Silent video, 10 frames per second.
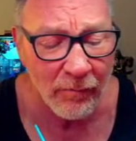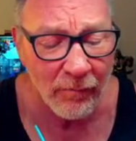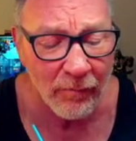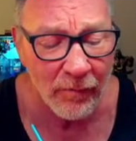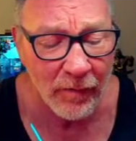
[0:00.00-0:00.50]

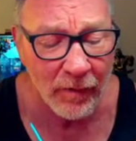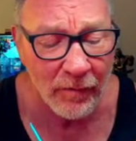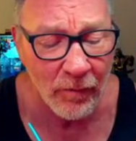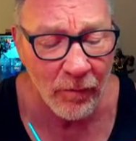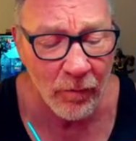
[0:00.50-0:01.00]
Forgot the
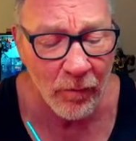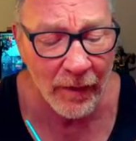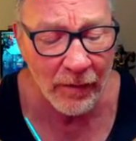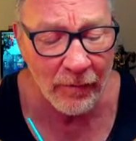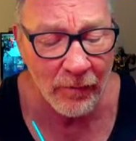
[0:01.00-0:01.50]
whole
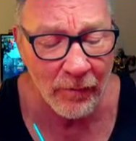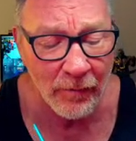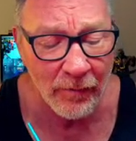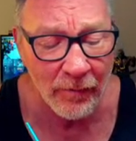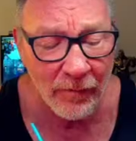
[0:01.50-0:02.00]
handle
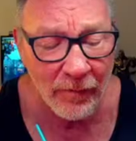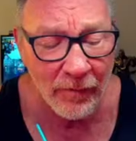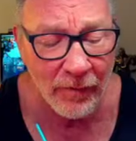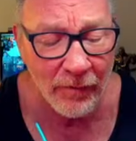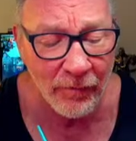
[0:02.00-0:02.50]
on
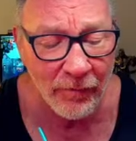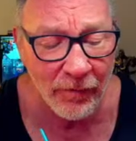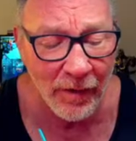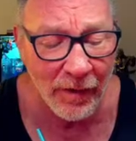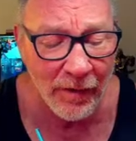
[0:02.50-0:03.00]
the other
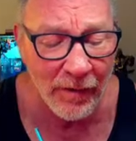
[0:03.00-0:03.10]
side.